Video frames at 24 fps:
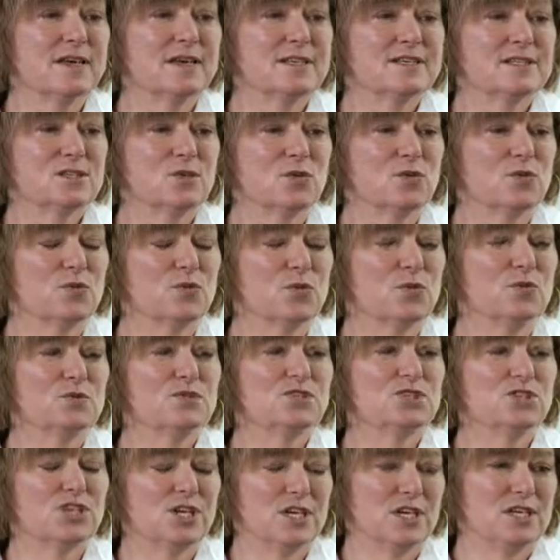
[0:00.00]
So
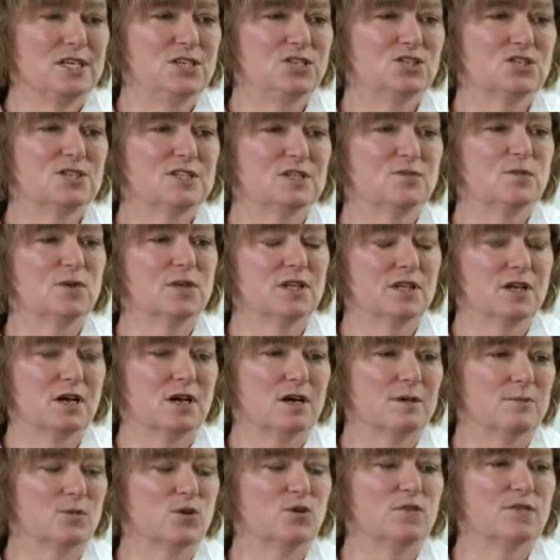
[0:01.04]
those changes will
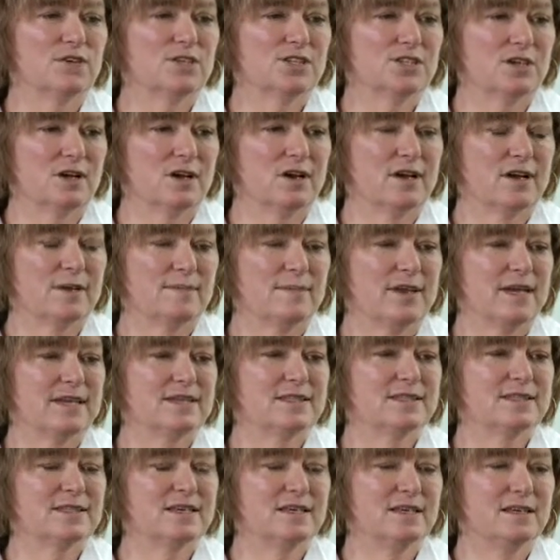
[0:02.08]
come over time
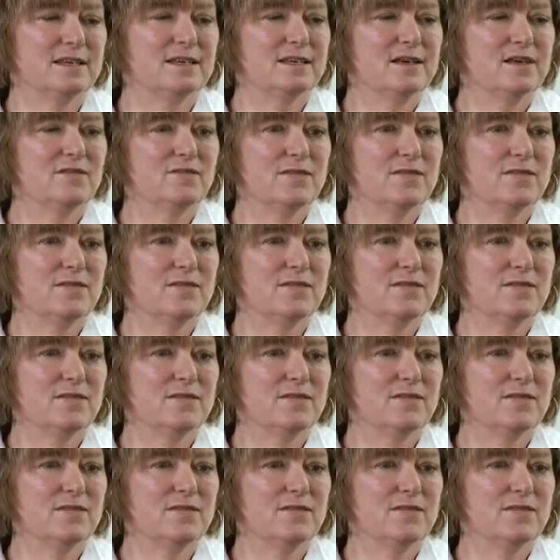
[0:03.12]
as the